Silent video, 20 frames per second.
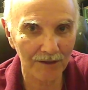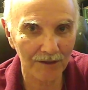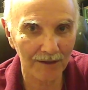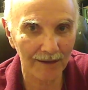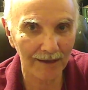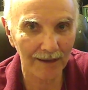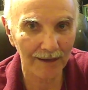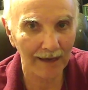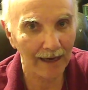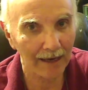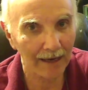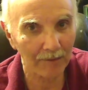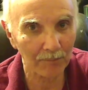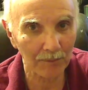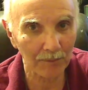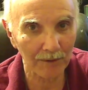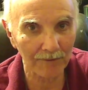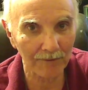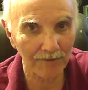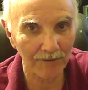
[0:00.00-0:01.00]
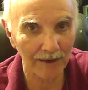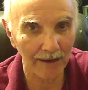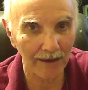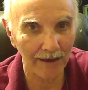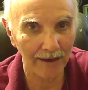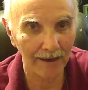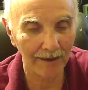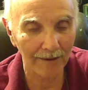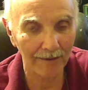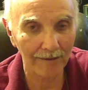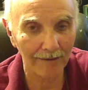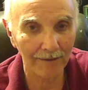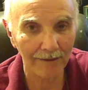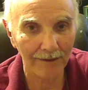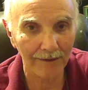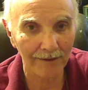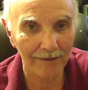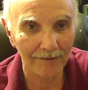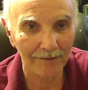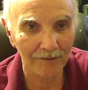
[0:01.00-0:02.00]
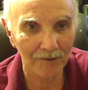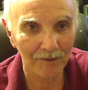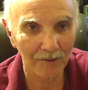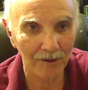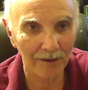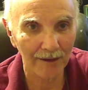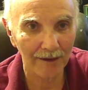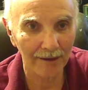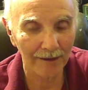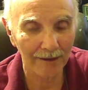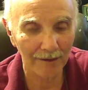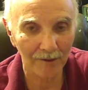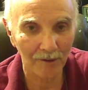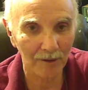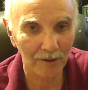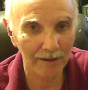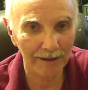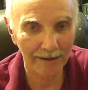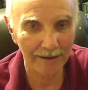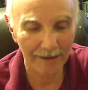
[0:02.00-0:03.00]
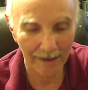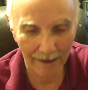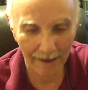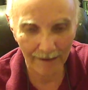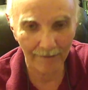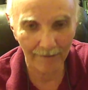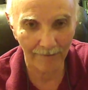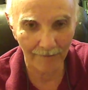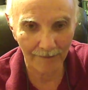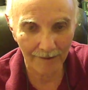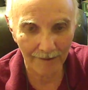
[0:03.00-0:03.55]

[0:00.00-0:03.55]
an amplifier during a grid down.